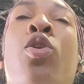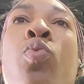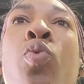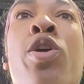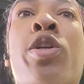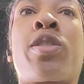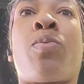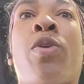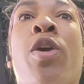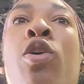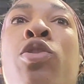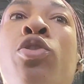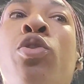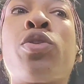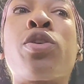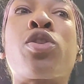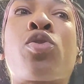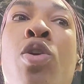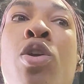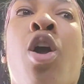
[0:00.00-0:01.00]
works, and we all know the
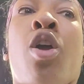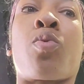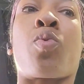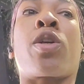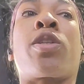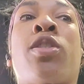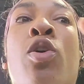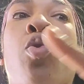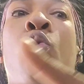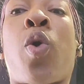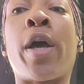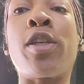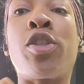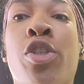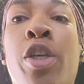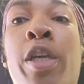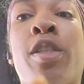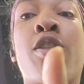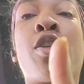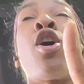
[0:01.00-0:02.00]
scorecard works, the questions